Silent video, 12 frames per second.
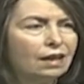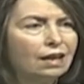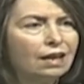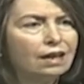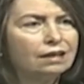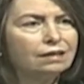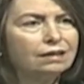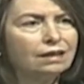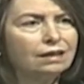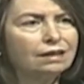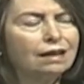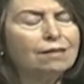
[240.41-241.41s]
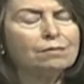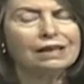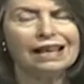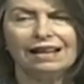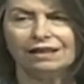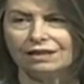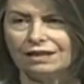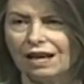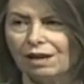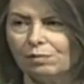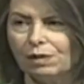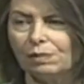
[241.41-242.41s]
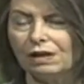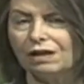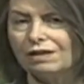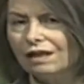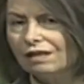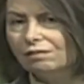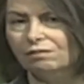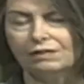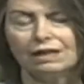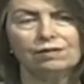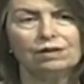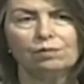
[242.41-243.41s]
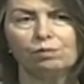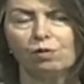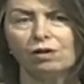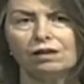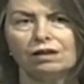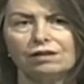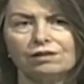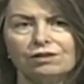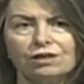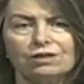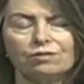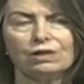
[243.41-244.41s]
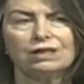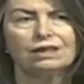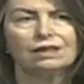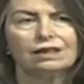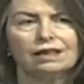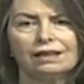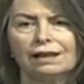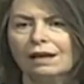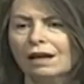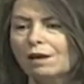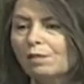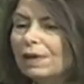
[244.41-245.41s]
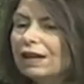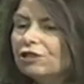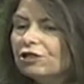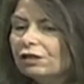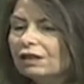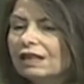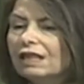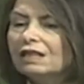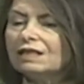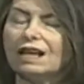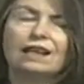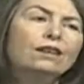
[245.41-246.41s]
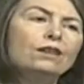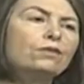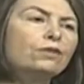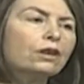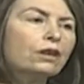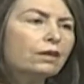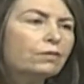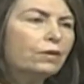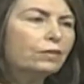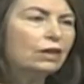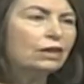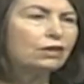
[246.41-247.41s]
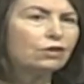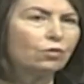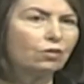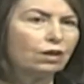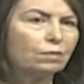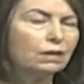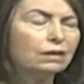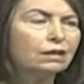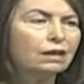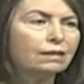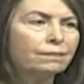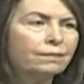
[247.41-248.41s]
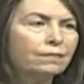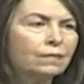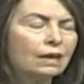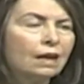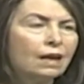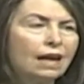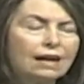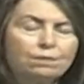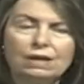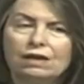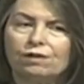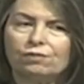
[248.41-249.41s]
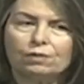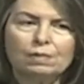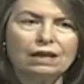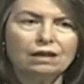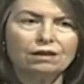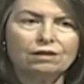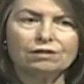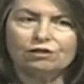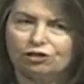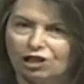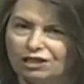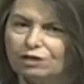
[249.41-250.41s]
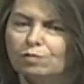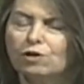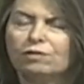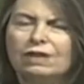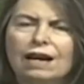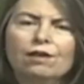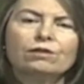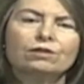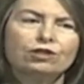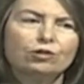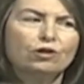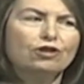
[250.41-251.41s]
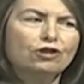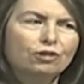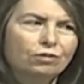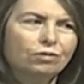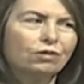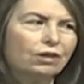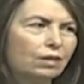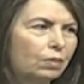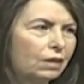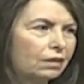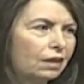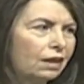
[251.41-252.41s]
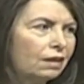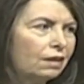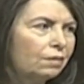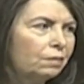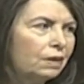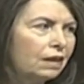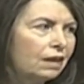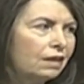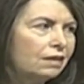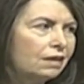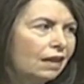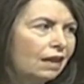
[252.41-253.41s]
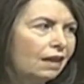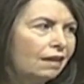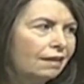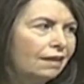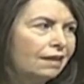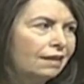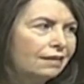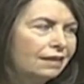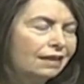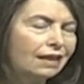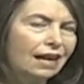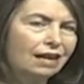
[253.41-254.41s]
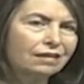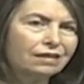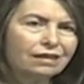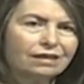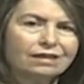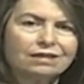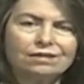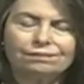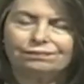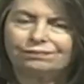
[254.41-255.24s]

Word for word: And uh, I'm glad it's happening because I'm, even in Portland just recently, a major leading tenant for a 15 story building had been there for many years, just moved out to a new green building because they did the calculus